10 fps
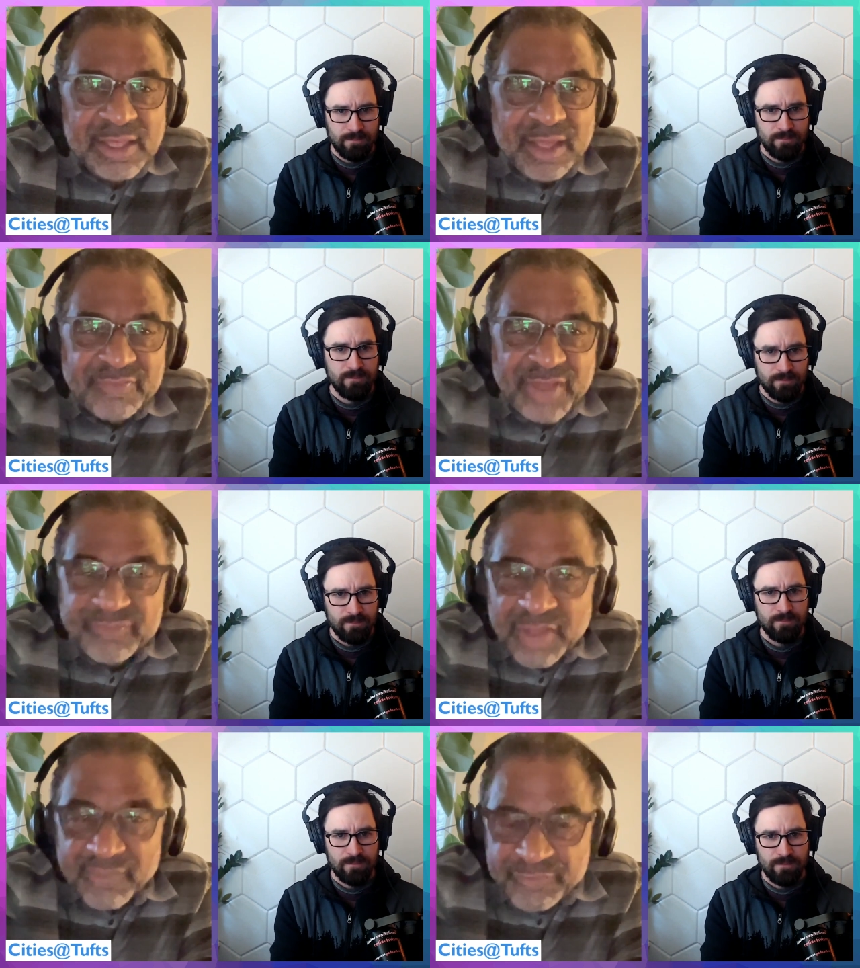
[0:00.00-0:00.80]
Speaker 1: of,
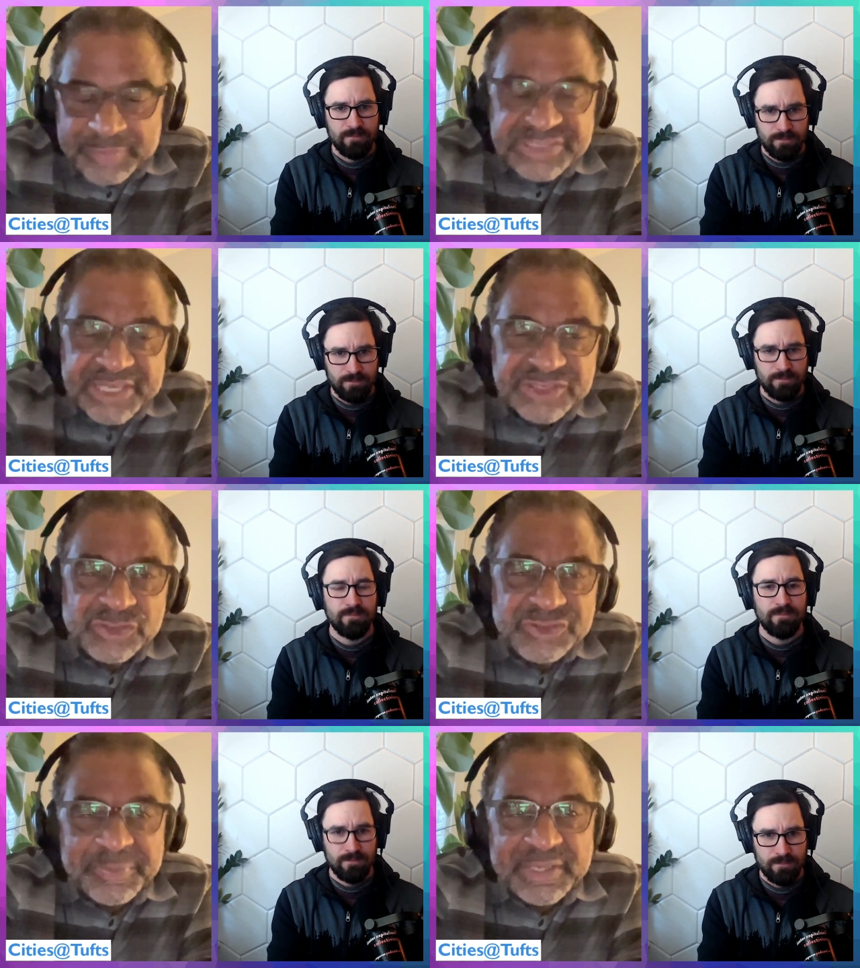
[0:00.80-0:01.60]
of, of
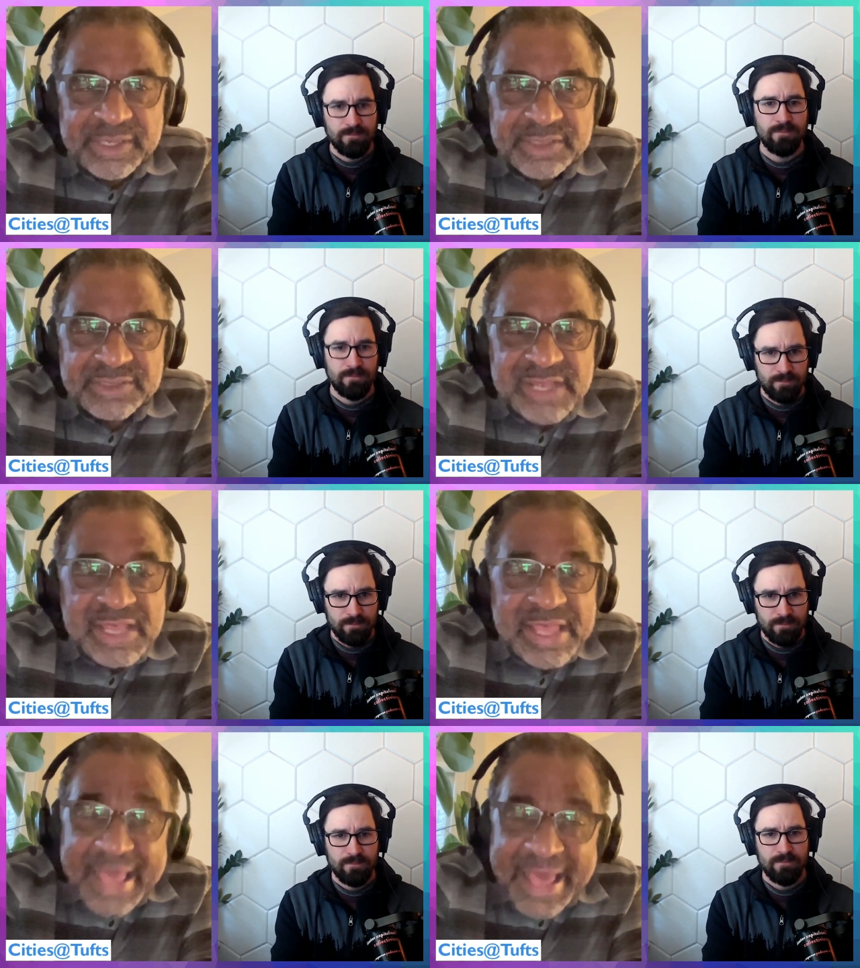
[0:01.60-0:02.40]
potential speakers,
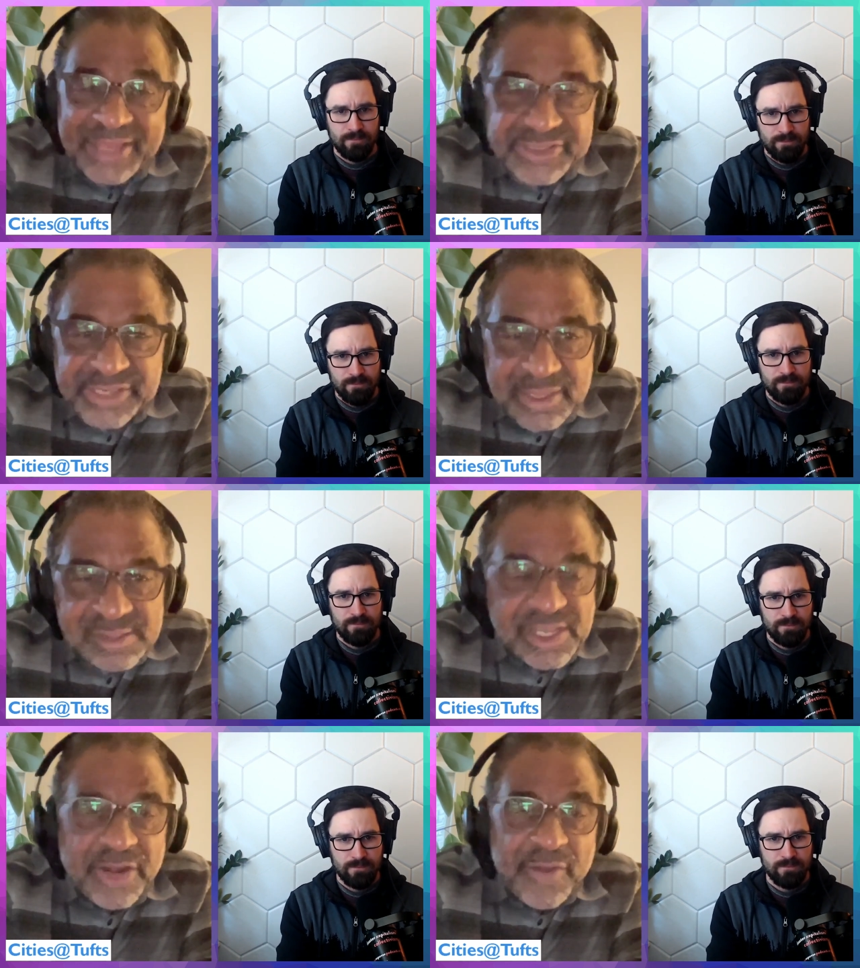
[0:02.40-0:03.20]
and
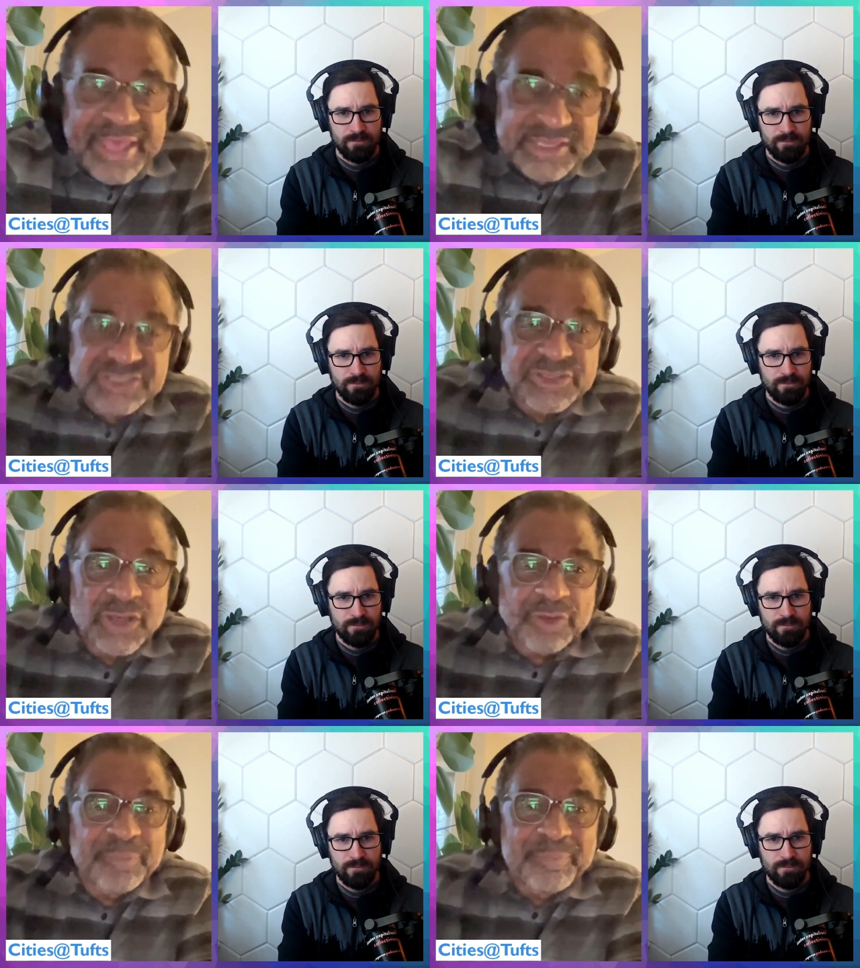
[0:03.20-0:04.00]
you know, it's
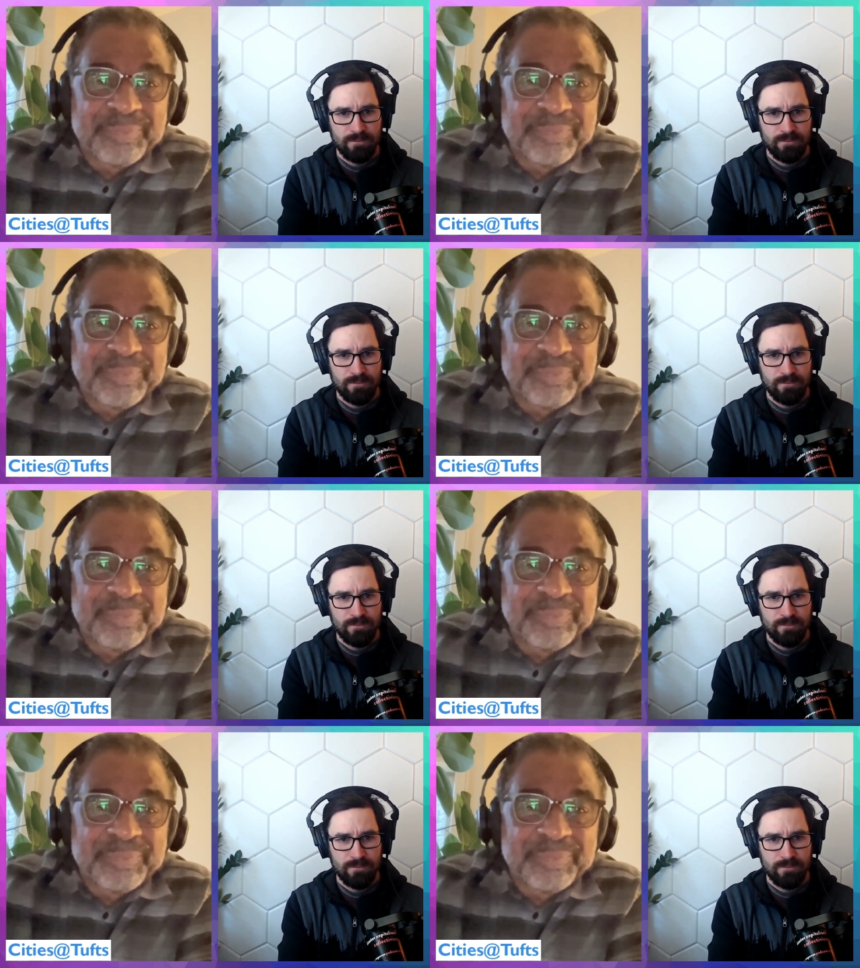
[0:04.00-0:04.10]
not